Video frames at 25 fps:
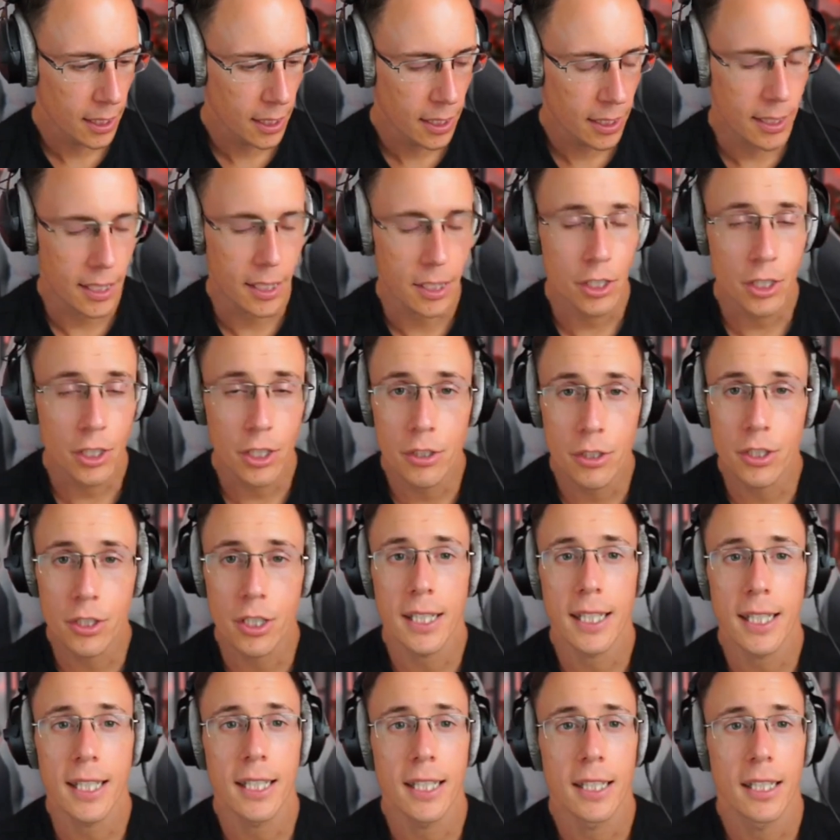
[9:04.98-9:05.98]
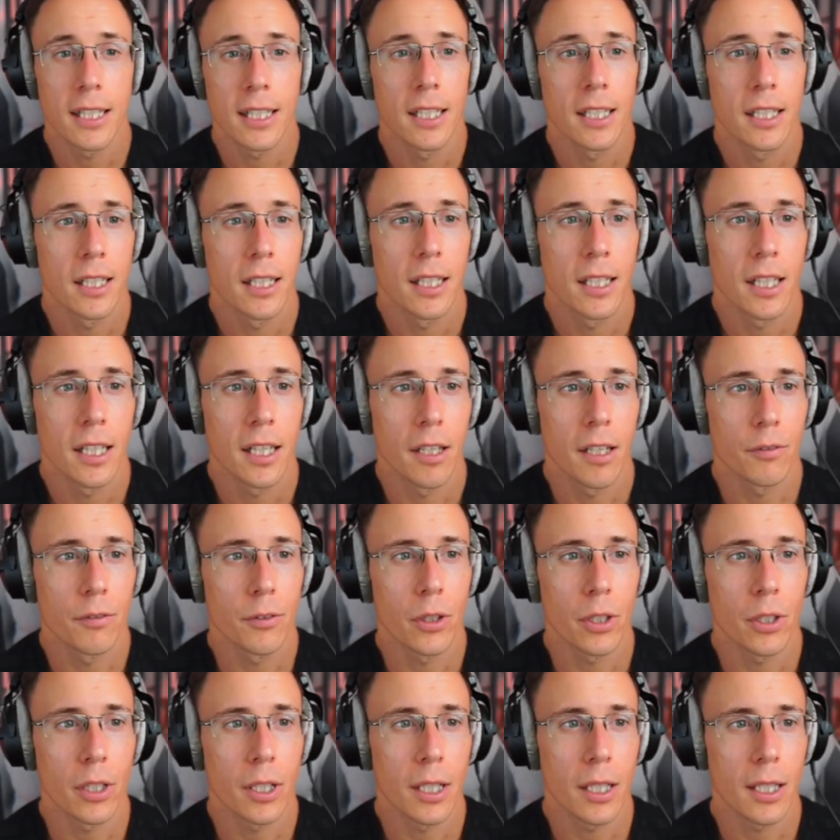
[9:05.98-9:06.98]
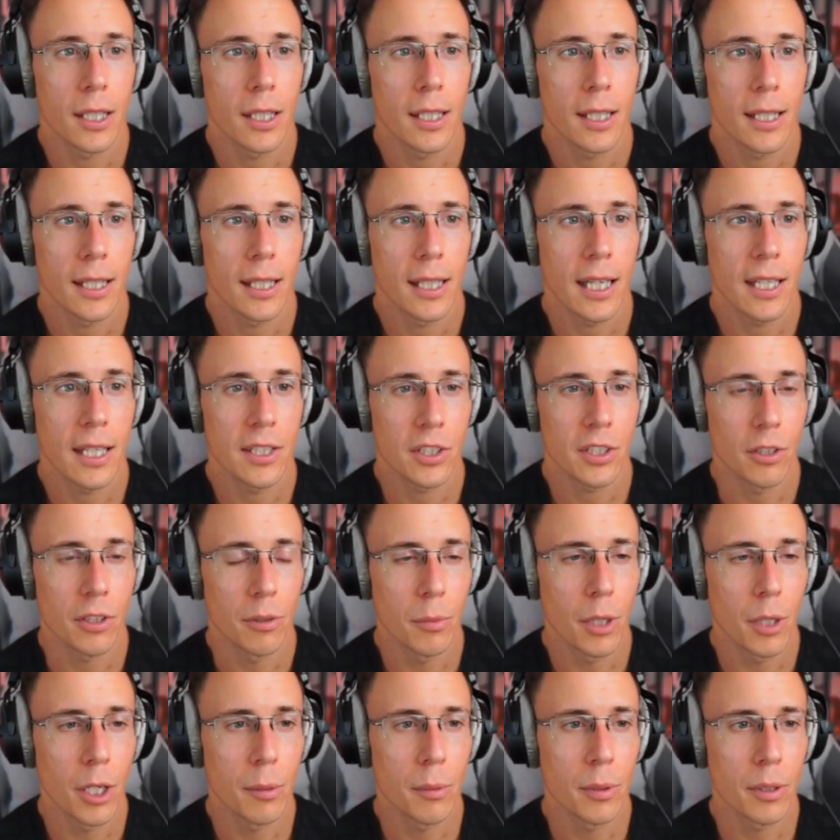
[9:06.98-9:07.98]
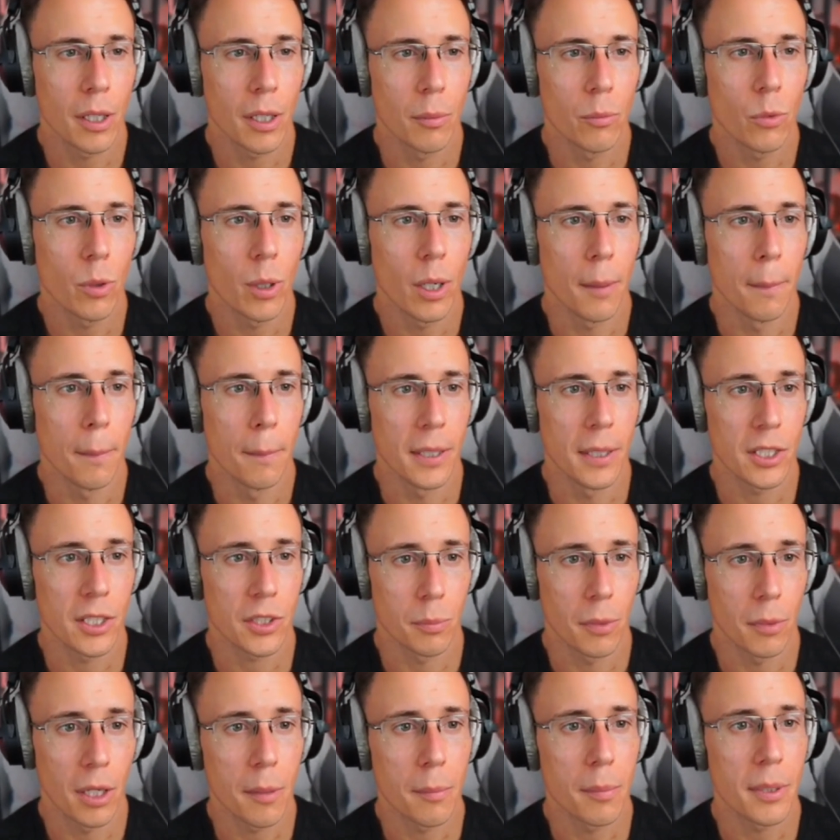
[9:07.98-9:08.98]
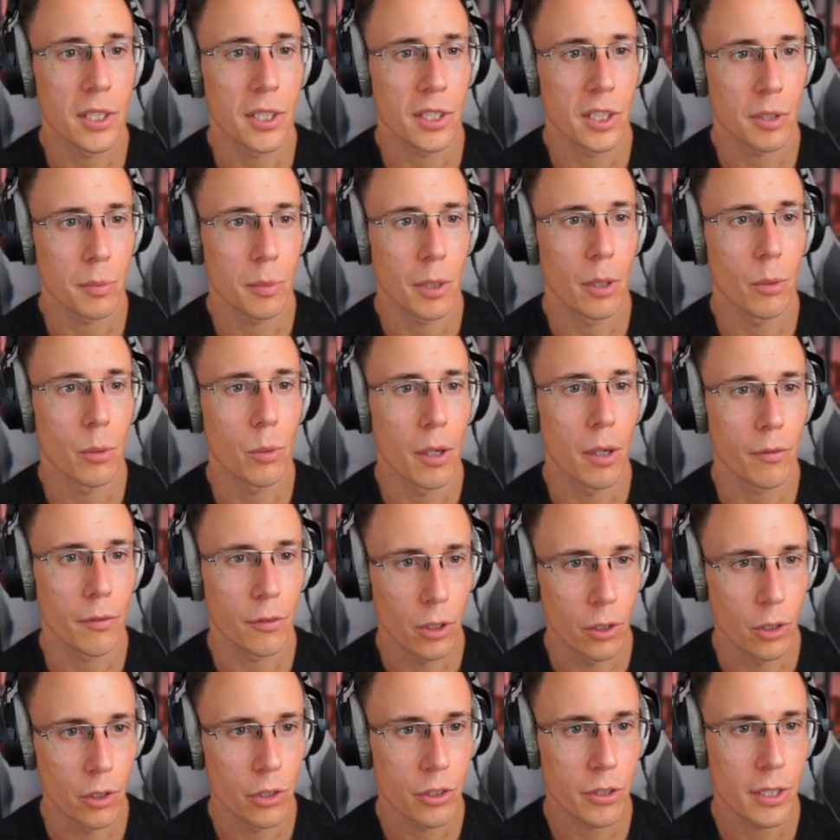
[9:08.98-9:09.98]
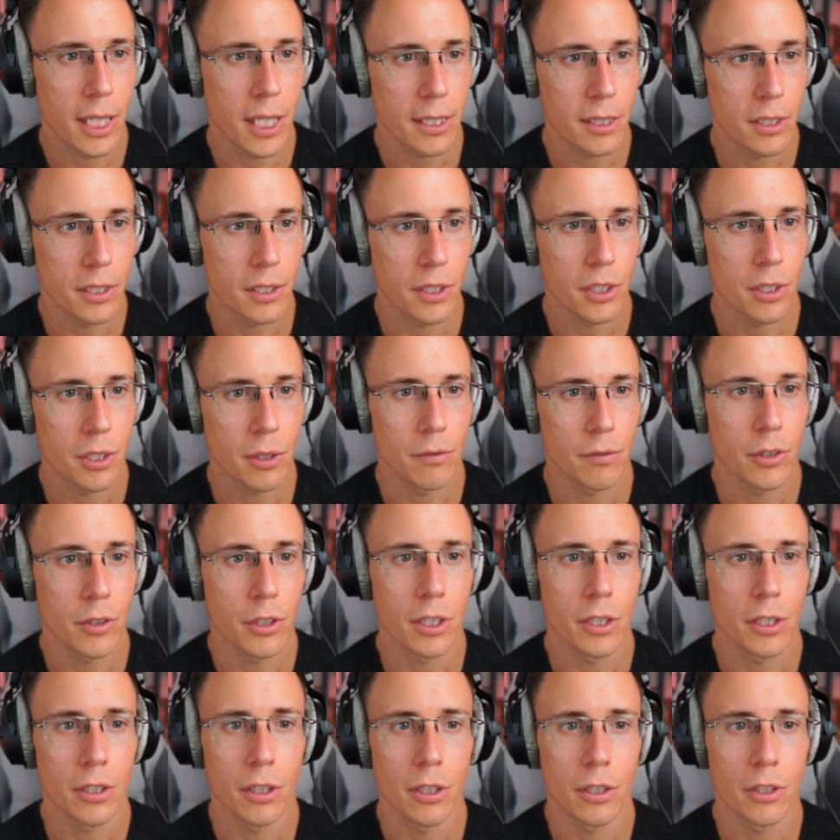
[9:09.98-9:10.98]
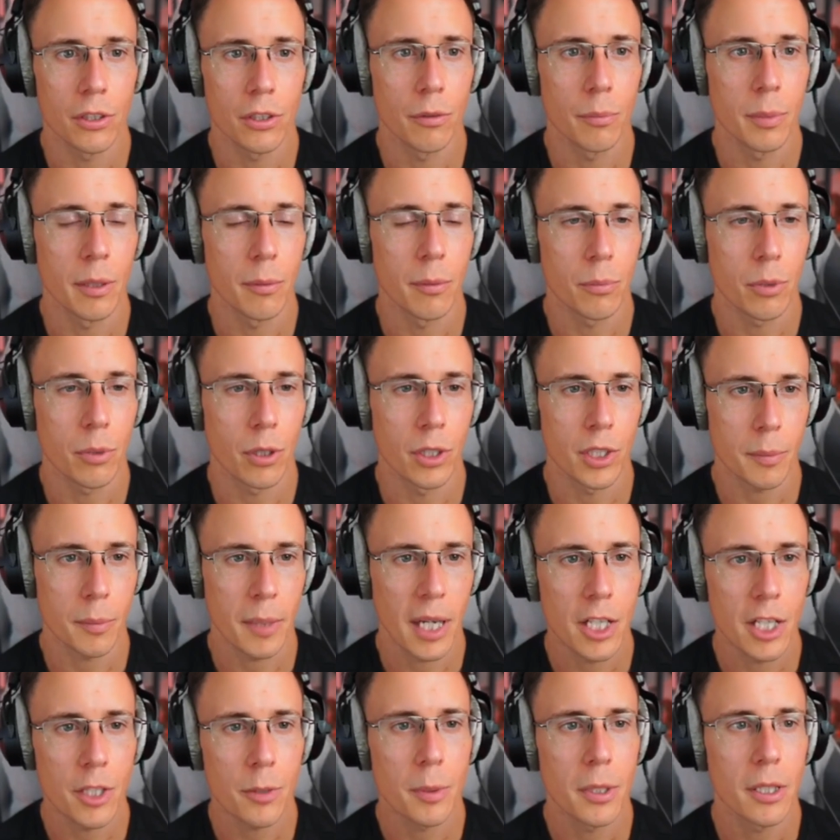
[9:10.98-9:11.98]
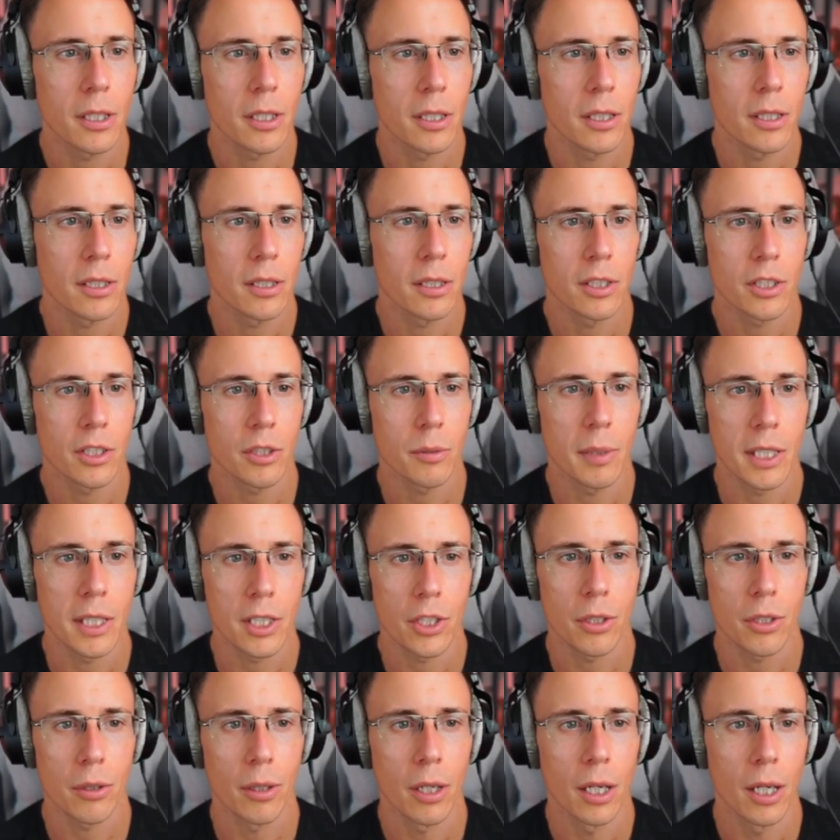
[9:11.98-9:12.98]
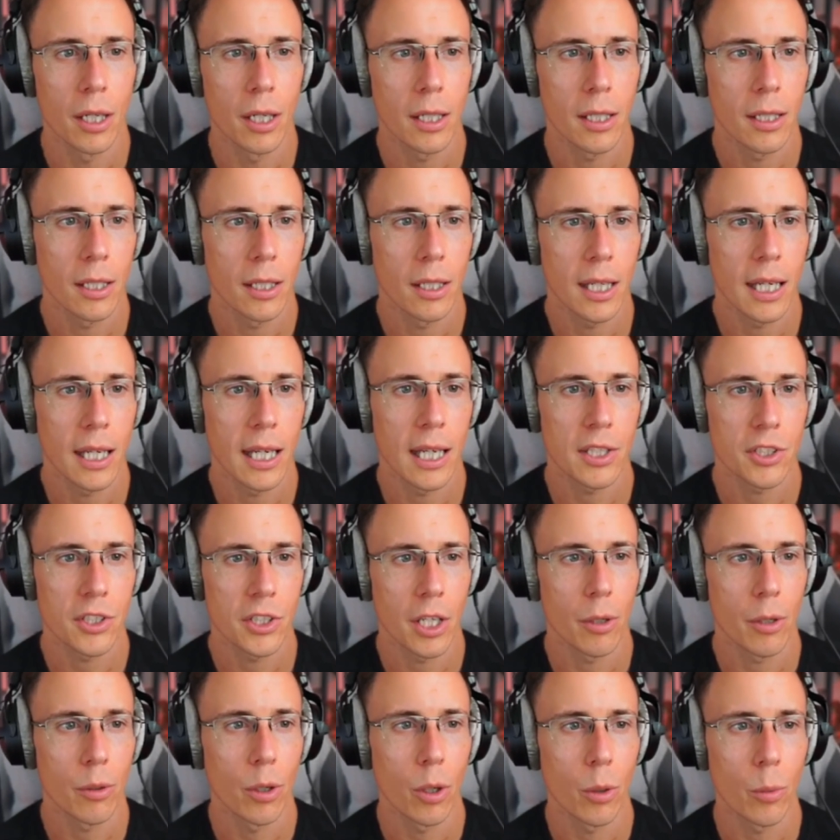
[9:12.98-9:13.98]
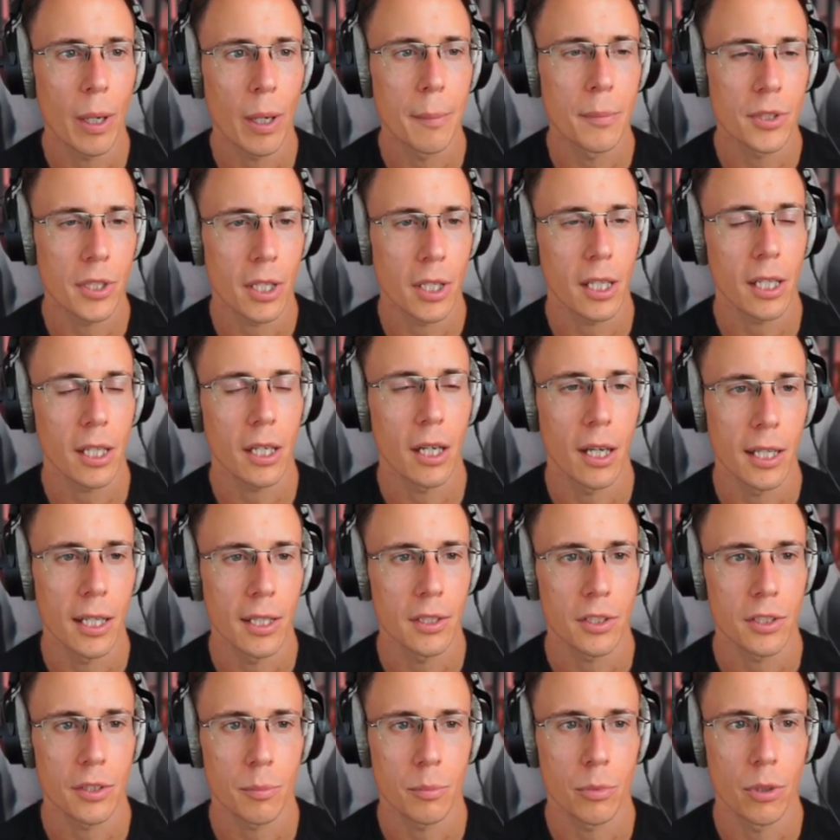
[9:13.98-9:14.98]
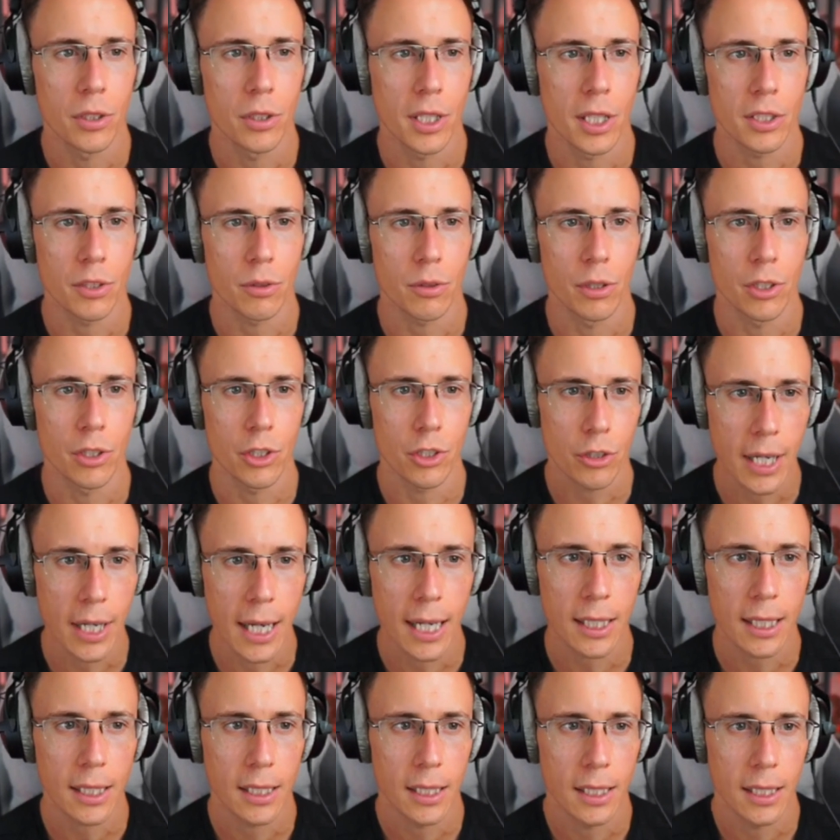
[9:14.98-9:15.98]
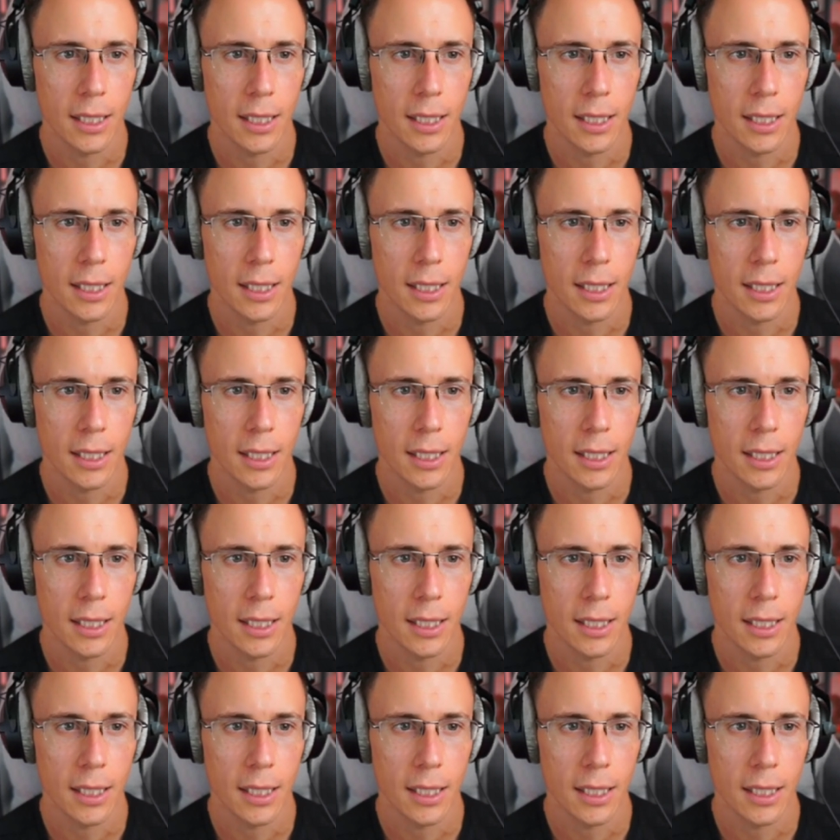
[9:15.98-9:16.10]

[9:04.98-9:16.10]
Then usually I've got as at the moment, it's my business, but I work with contractors, so I've usually got to do a bit of project management, so make sure our SEO or our website clients' projects are on track.